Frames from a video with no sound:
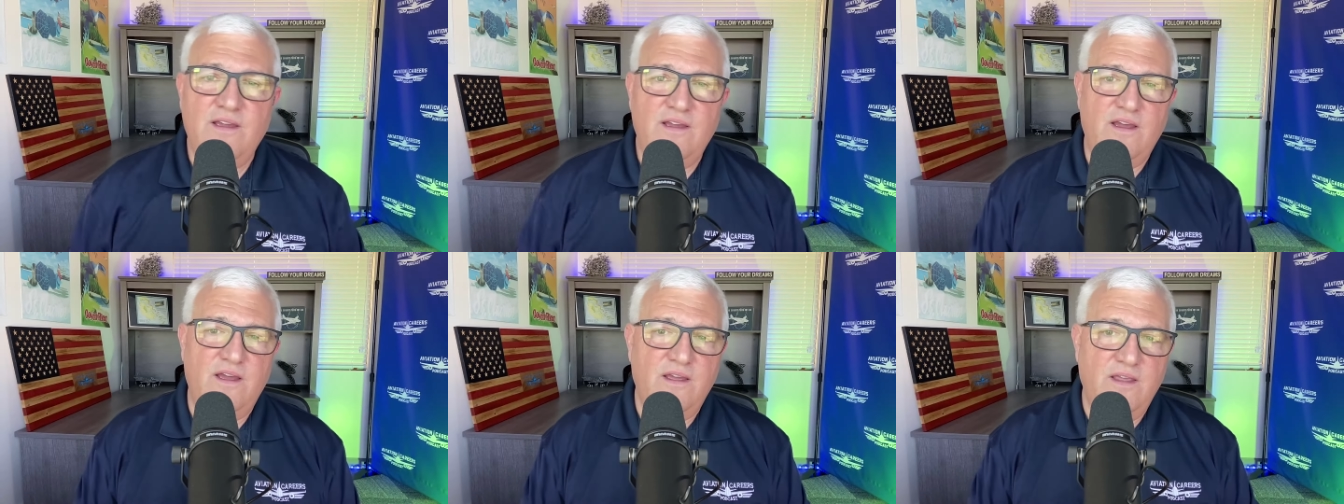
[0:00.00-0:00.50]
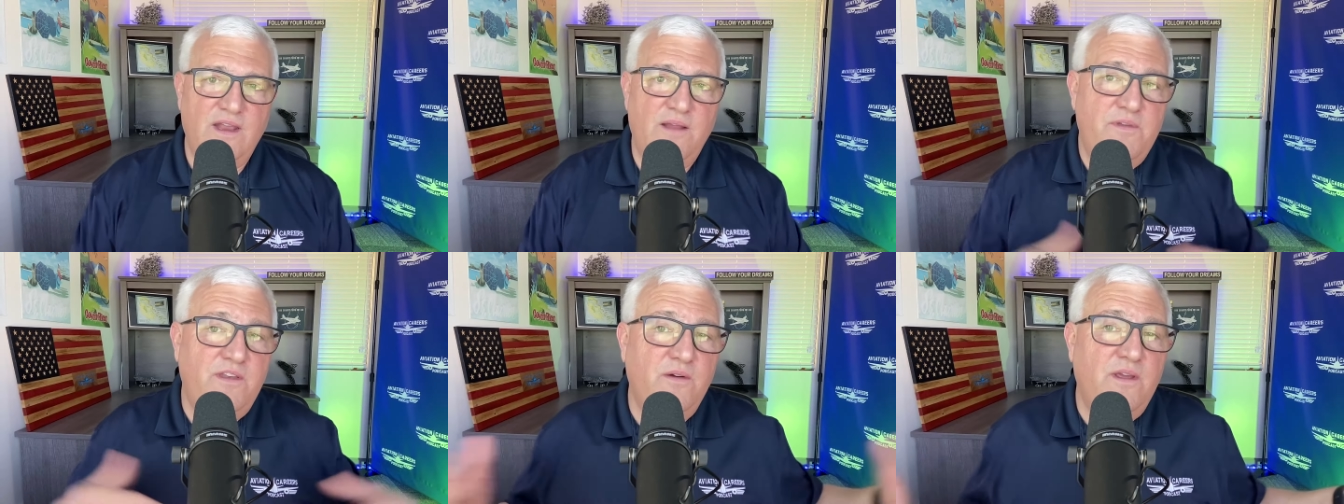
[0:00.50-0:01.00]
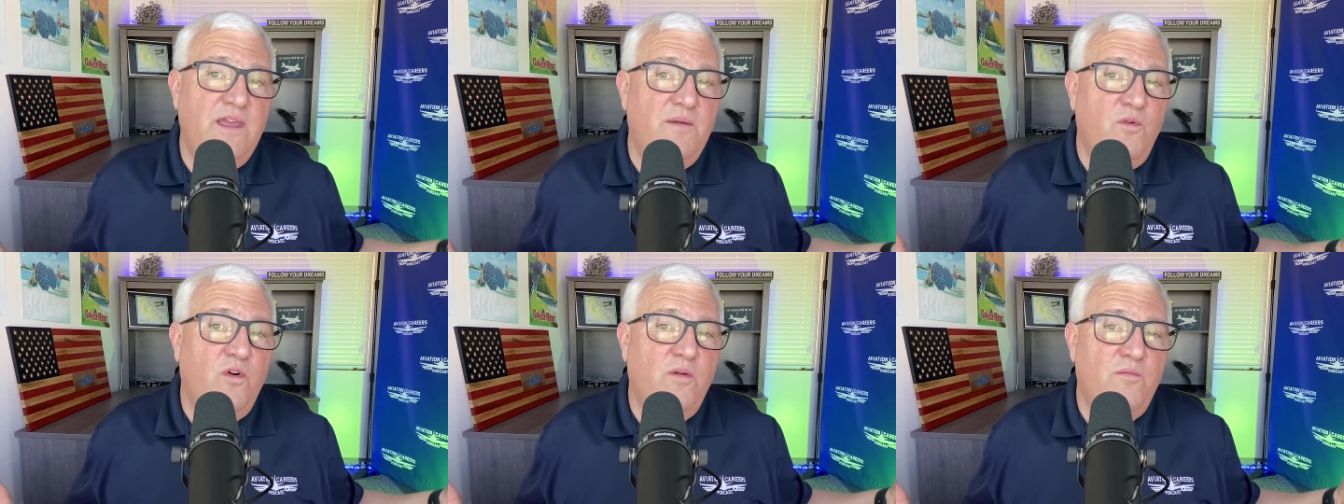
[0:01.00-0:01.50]
And I've been doing that
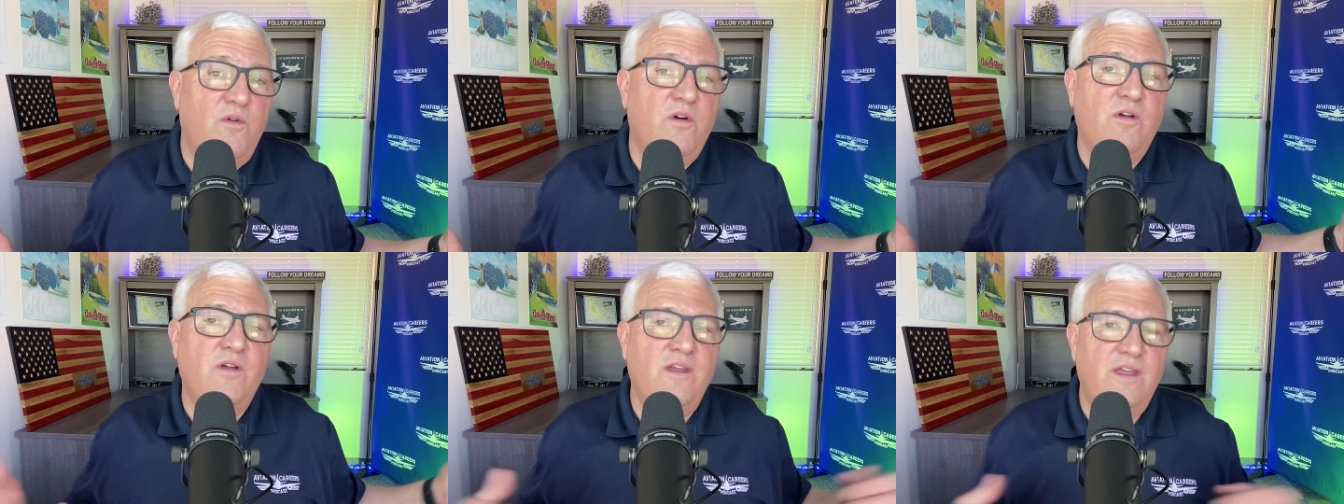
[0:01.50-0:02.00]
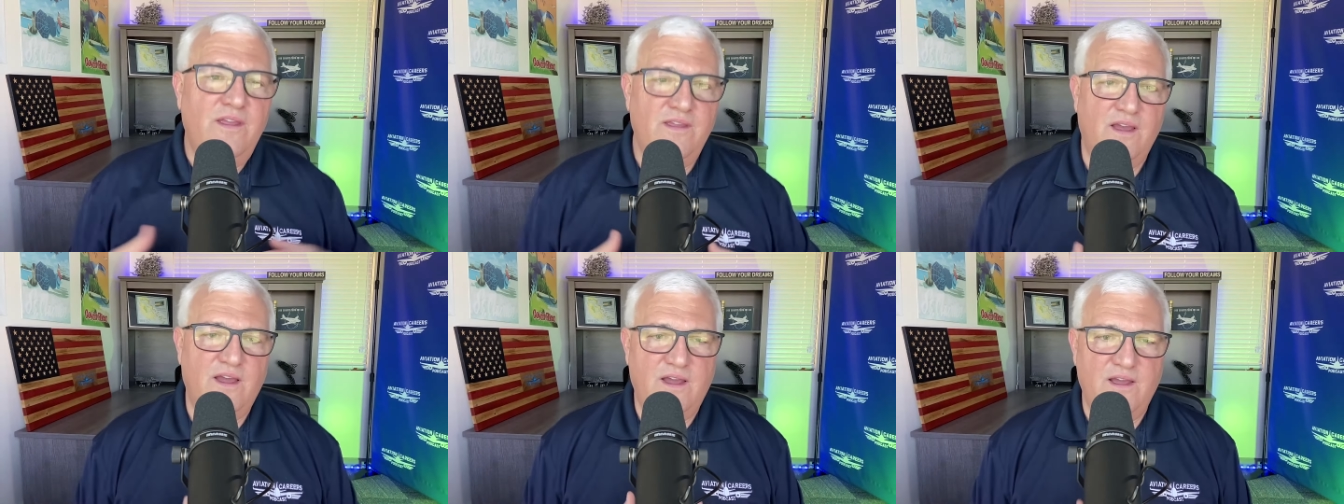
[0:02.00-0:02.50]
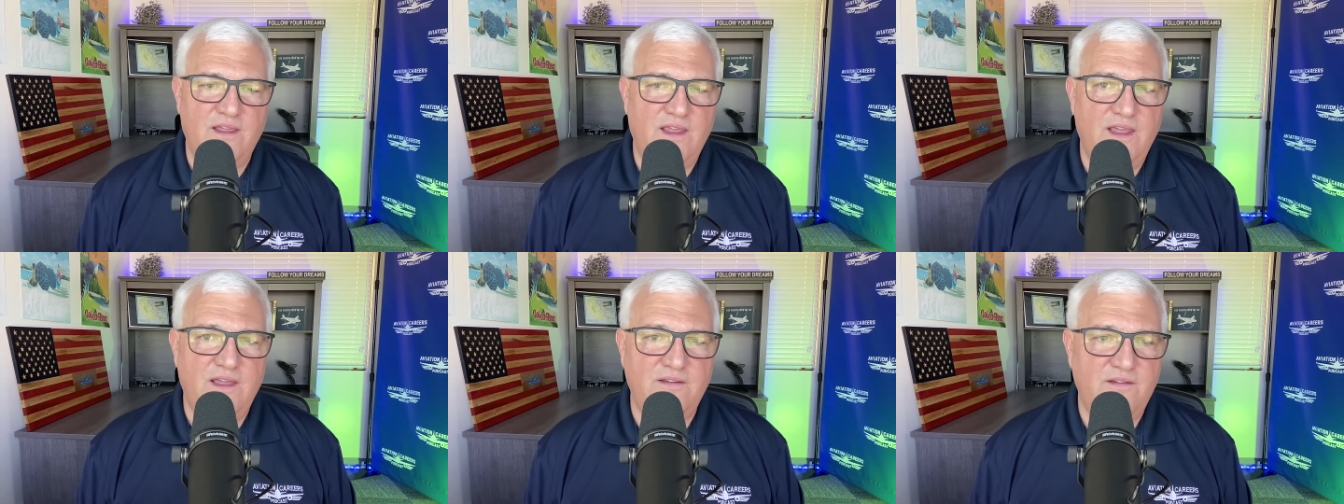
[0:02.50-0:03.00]
more and more.
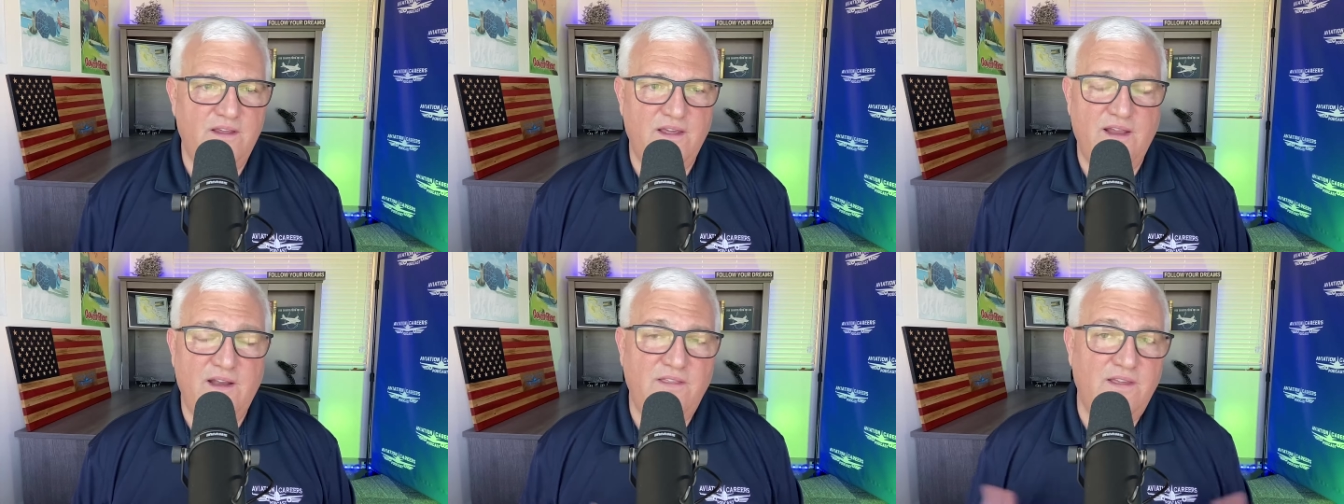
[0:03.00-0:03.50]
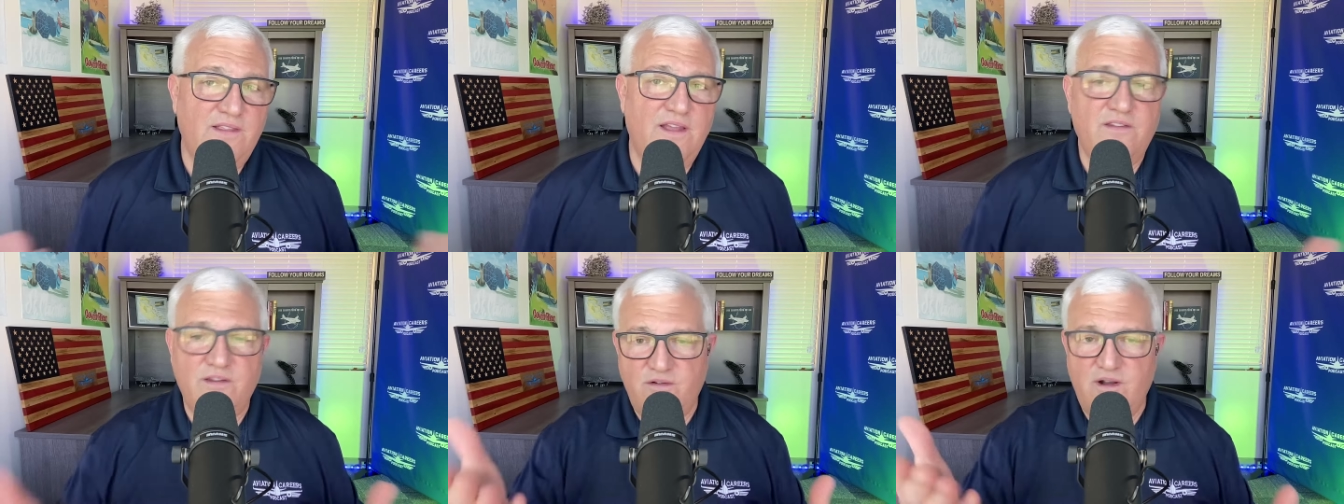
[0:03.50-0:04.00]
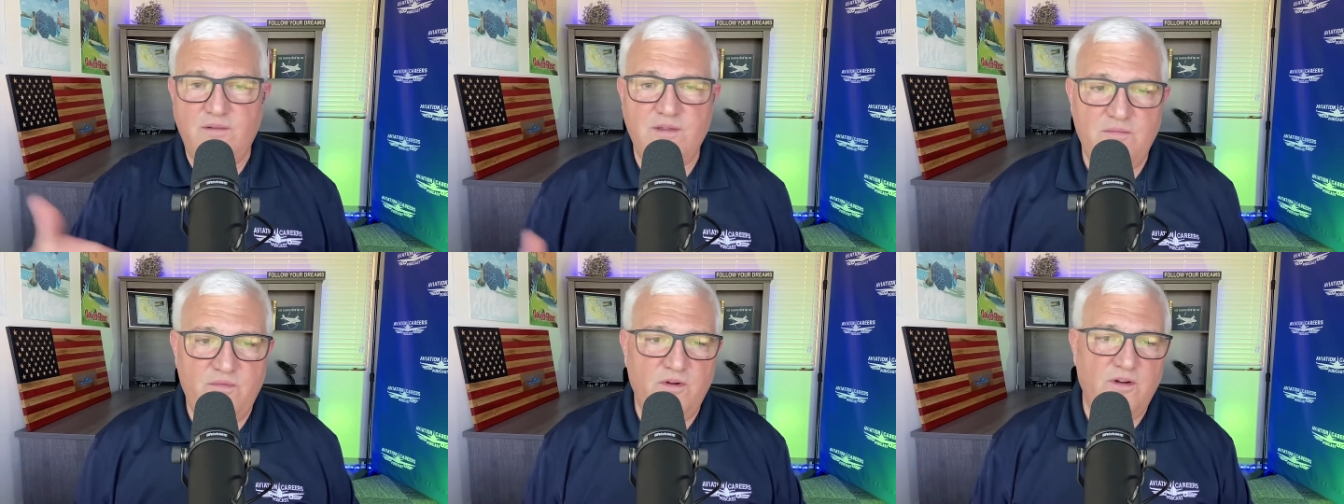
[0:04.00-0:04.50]
And I think that's incredibly
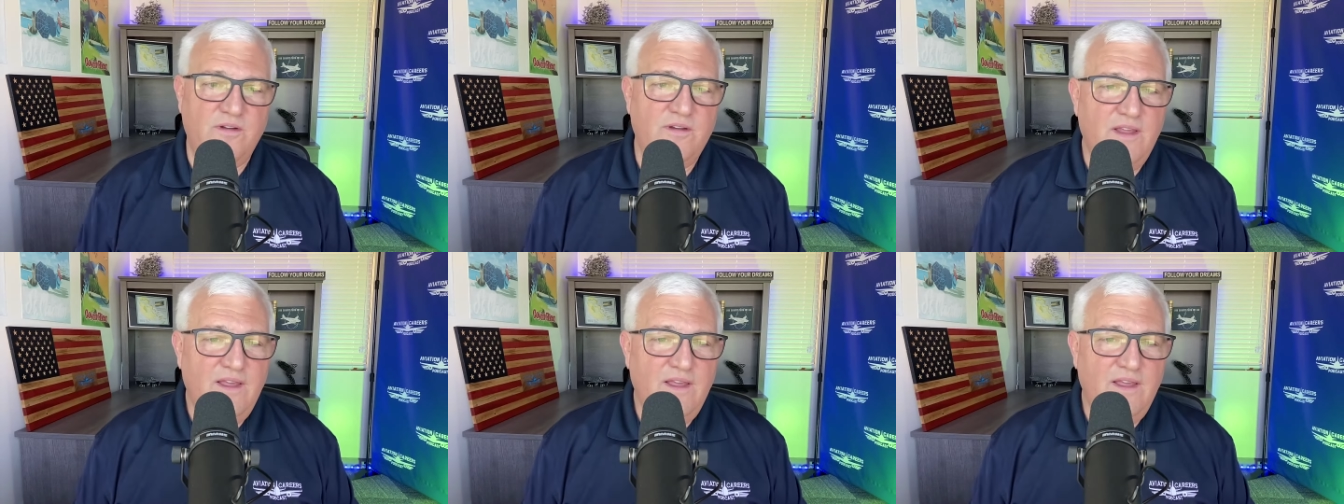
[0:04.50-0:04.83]
important.